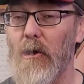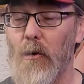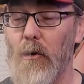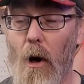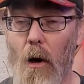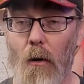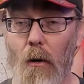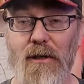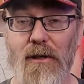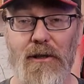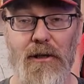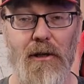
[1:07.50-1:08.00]

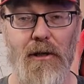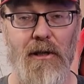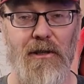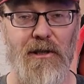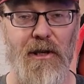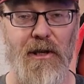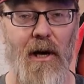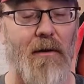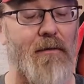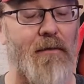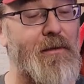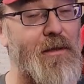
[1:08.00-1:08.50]
You owe it to
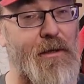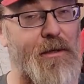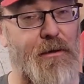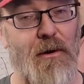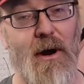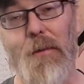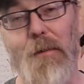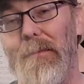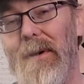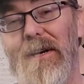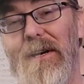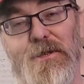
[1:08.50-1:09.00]
yourself to
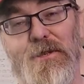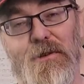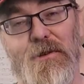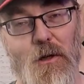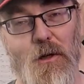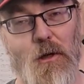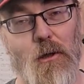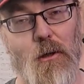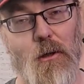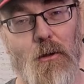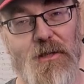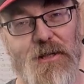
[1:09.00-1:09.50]
drop by
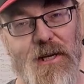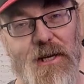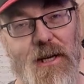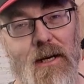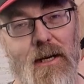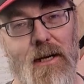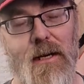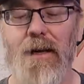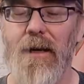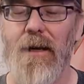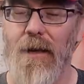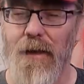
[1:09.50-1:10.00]
Taverna
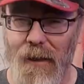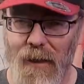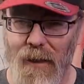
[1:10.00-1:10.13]
Costera